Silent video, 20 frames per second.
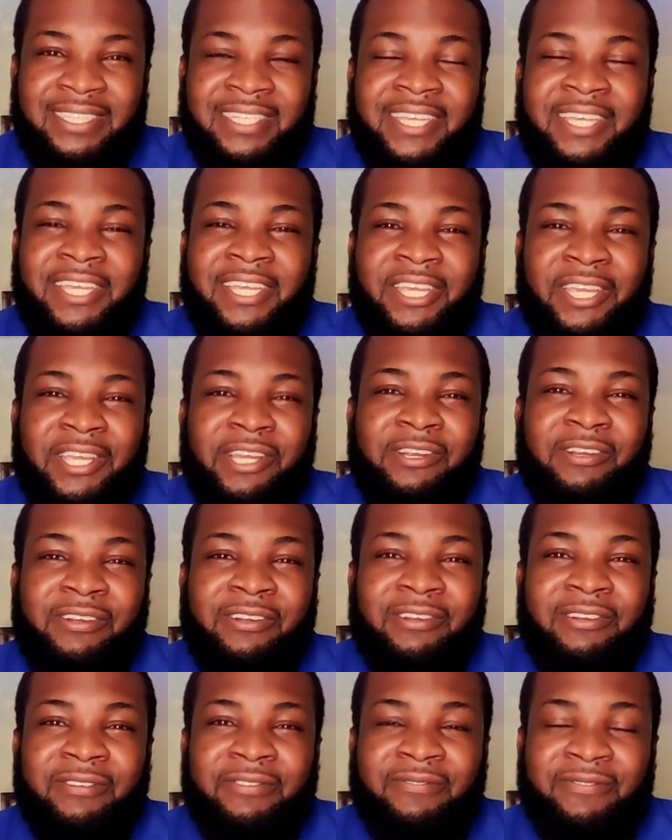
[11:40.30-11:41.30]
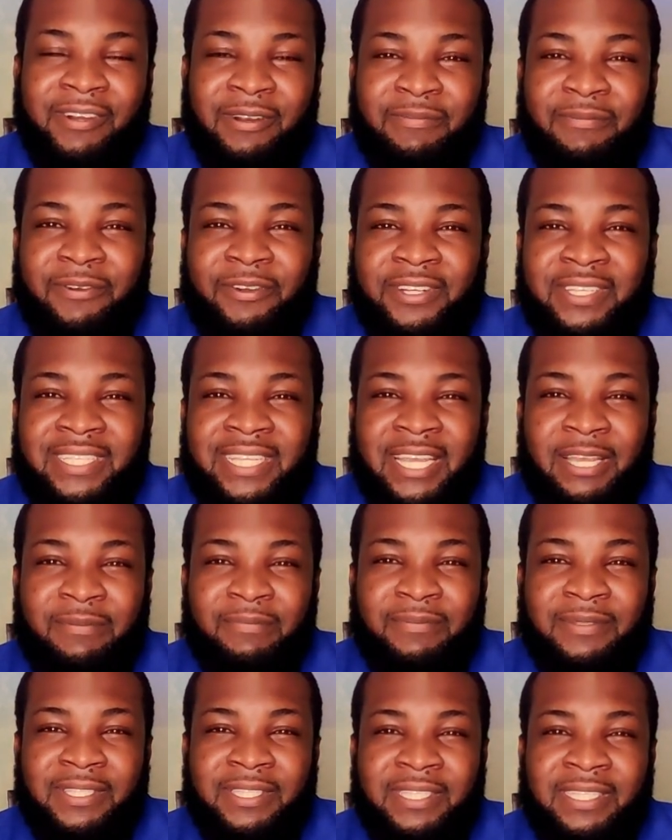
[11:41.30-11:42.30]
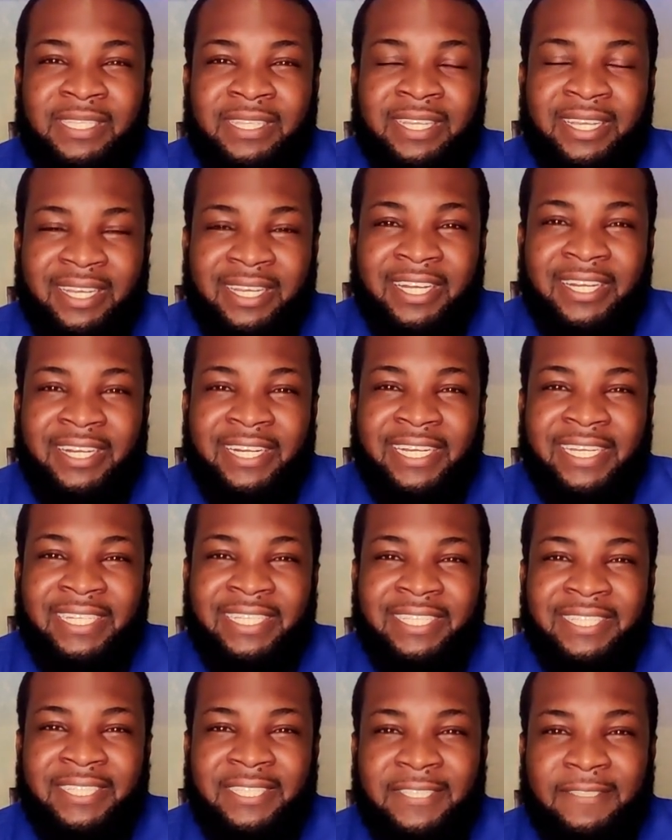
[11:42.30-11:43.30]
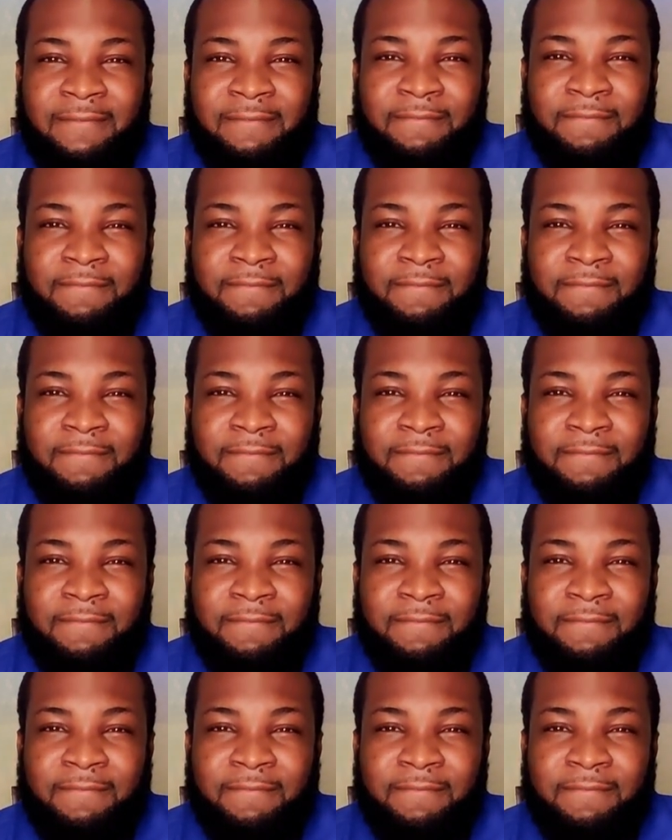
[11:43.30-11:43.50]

take care from ChriSamz. Alright?